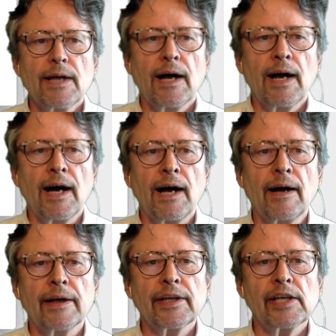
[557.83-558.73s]

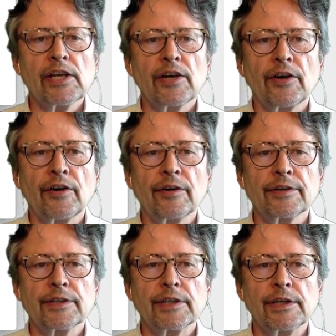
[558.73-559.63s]
here
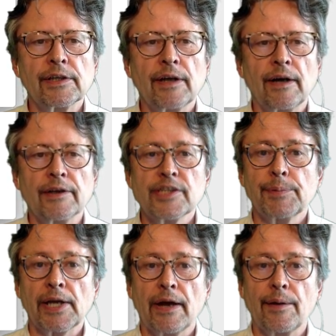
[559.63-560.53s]
the
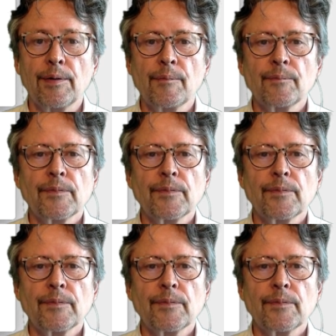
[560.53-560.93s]
GPIO,